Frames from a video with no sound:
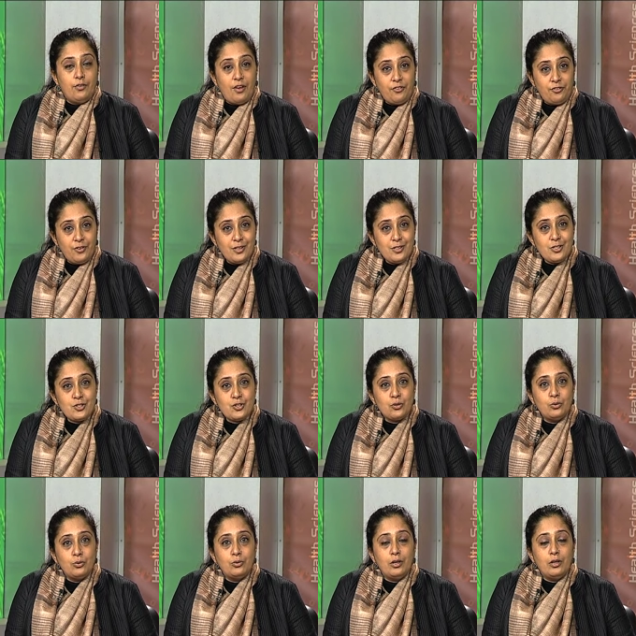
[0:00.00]
reference
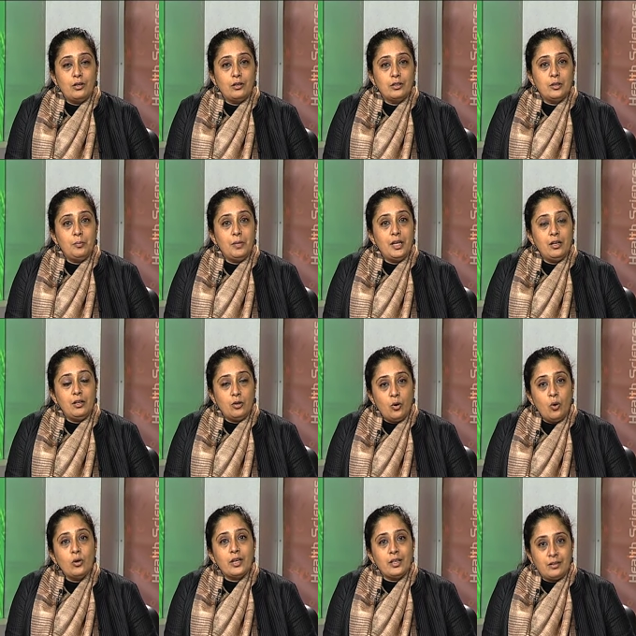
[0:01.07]
to the male
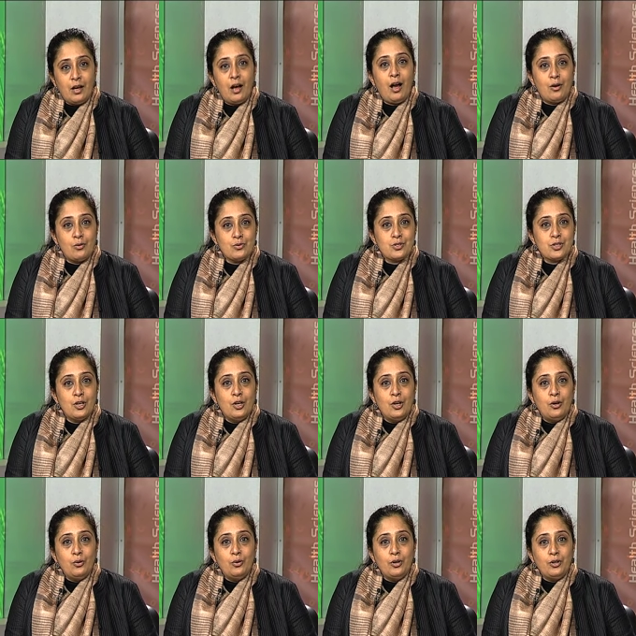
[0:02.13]
cook in the house
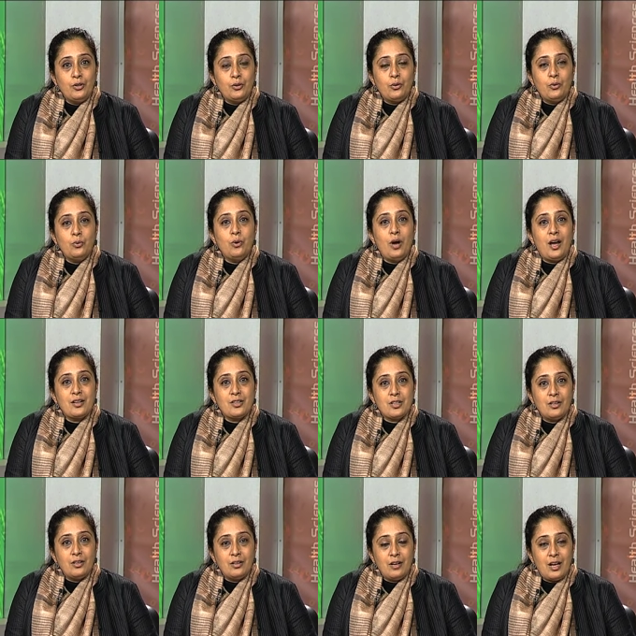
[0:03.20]
uh, you know, who
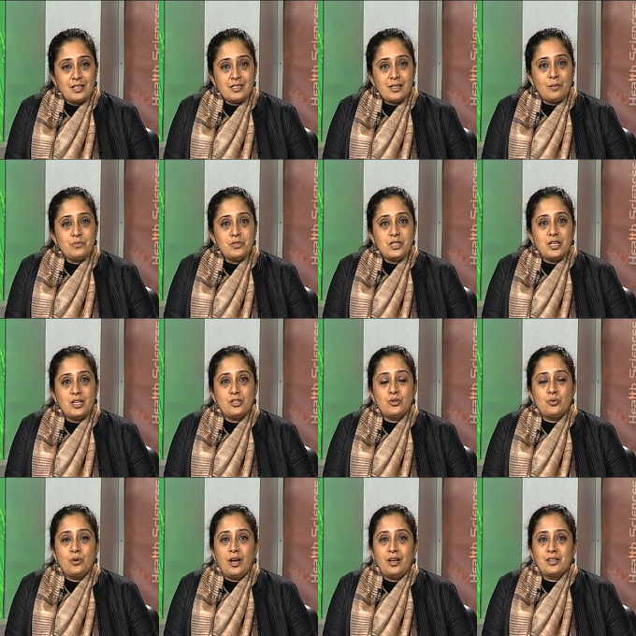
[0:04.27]
had uh, at some
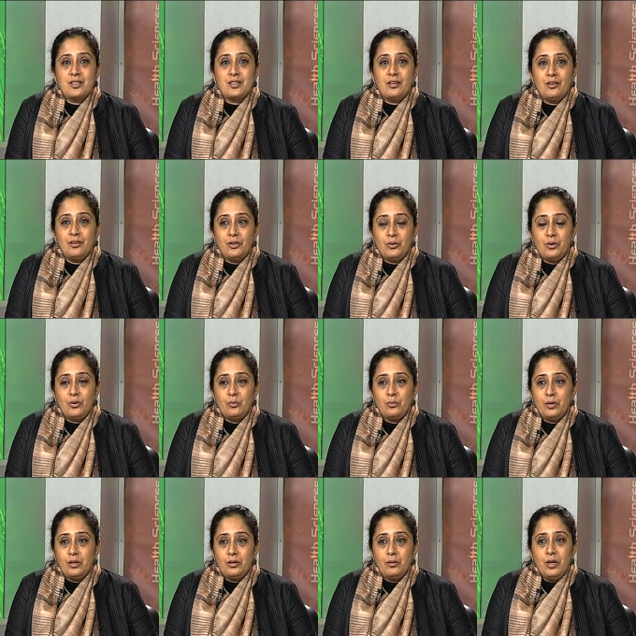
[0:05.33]
stage who had uh, you
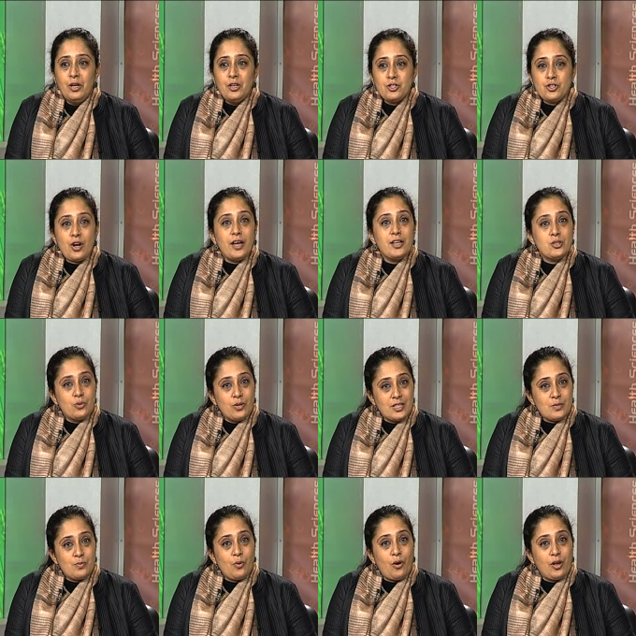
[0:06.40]
know tried to
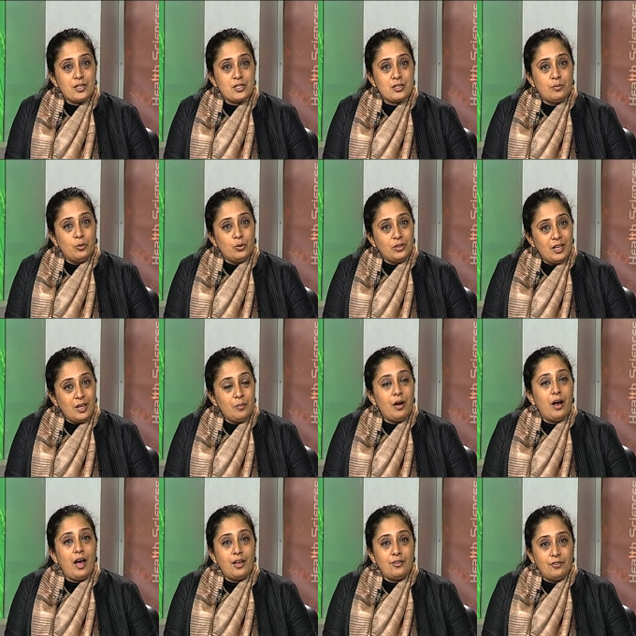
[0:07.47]
exploit both
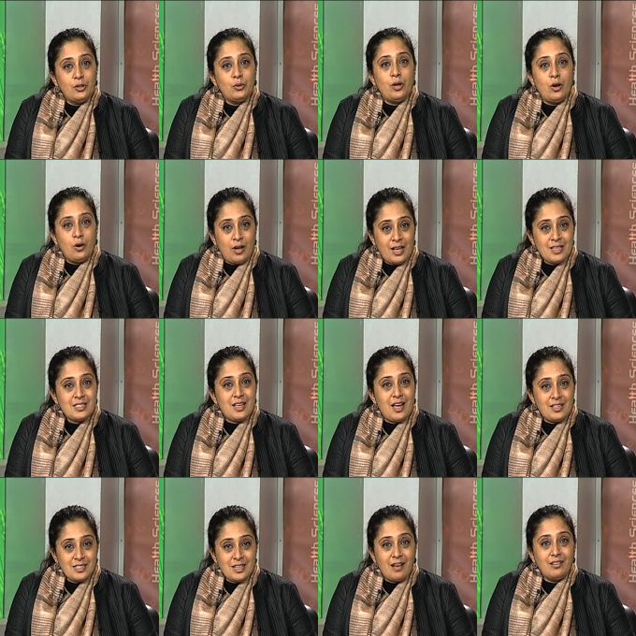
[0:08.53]
Hema and Vidula as
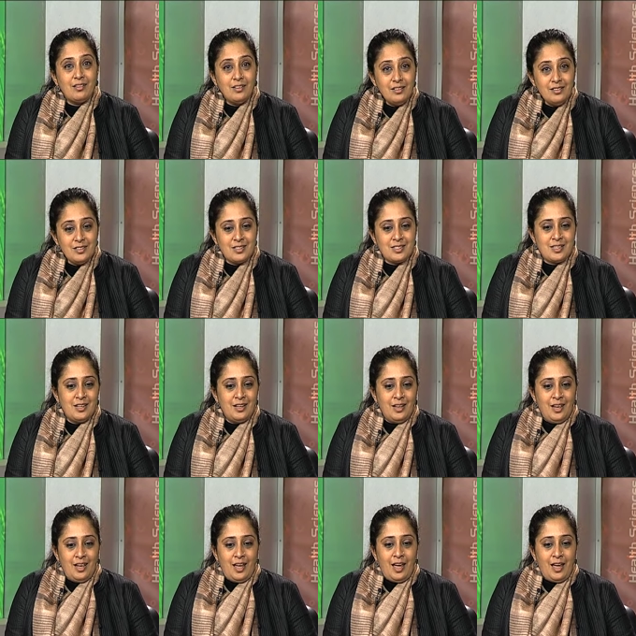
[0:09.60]
as young girls.
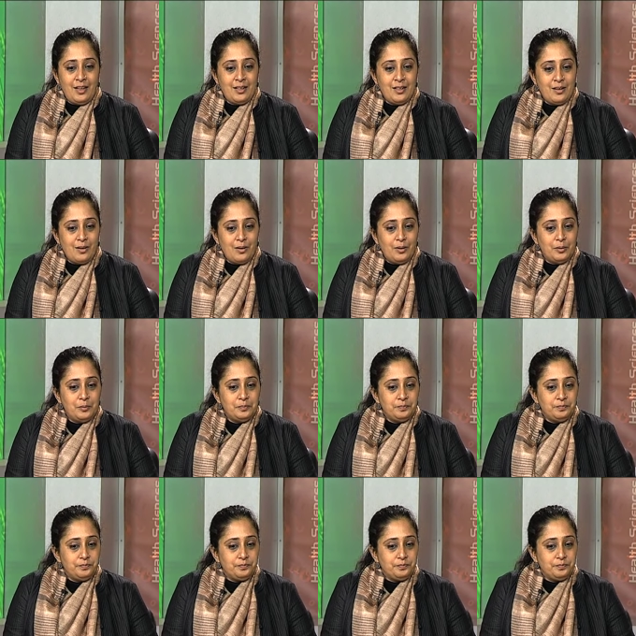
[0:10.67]
And see, um, the